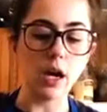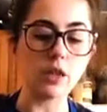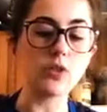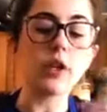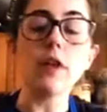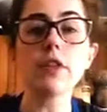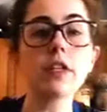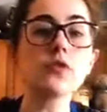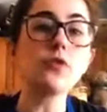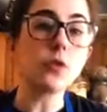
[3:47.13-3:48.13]
so that
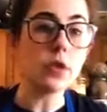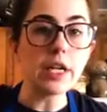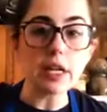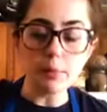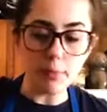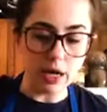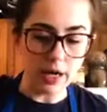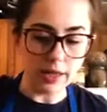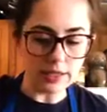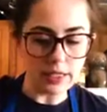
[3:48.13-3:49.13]
everything's fully
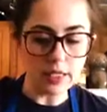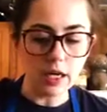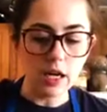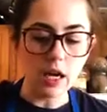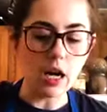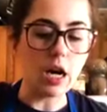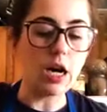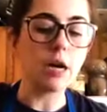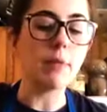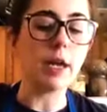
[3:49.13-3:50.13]
combined
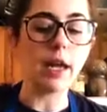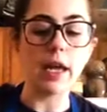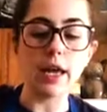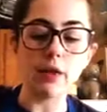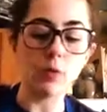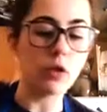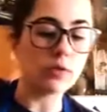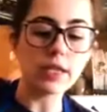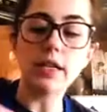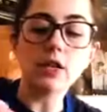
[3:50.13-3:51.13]
and we don't
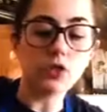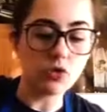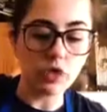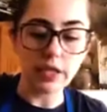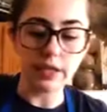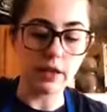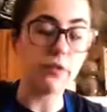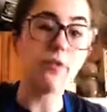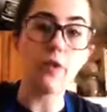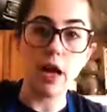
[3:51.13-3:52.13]
see any streaks of
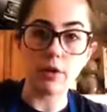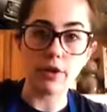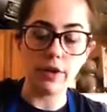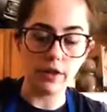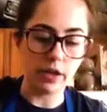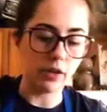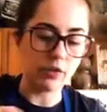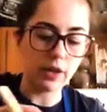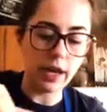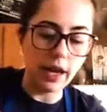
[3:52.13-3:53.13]
flour in there,
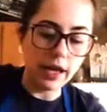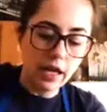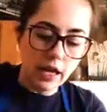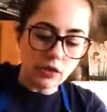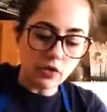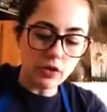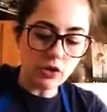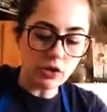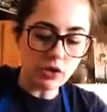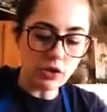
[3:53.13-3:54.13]
okay? So the
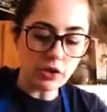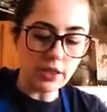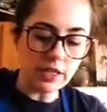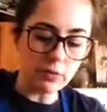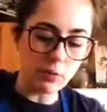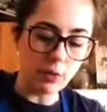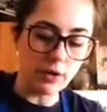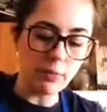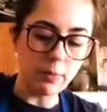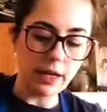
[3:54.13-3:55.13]
sugar is
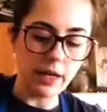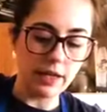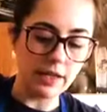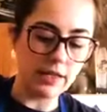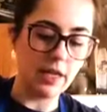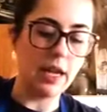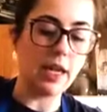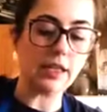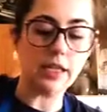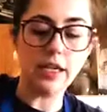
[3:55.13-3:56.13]
important because
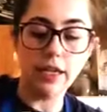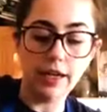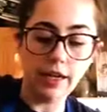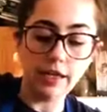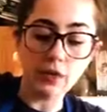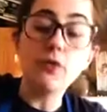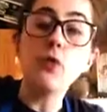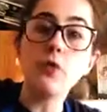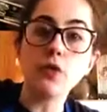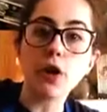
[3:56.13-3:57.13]
it is
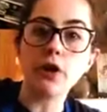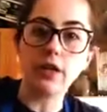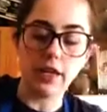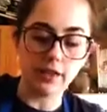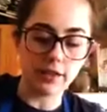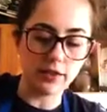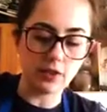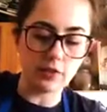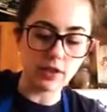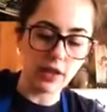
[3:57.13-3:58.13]
food for our yeast.
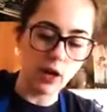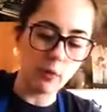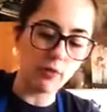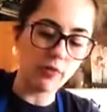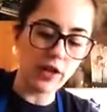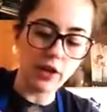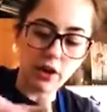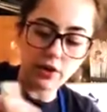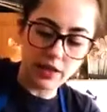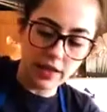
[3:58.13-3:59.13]
So it's gonna help feed
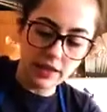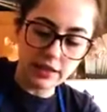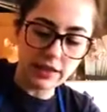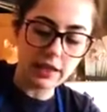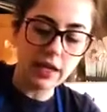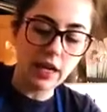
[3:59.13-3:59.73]
our yeast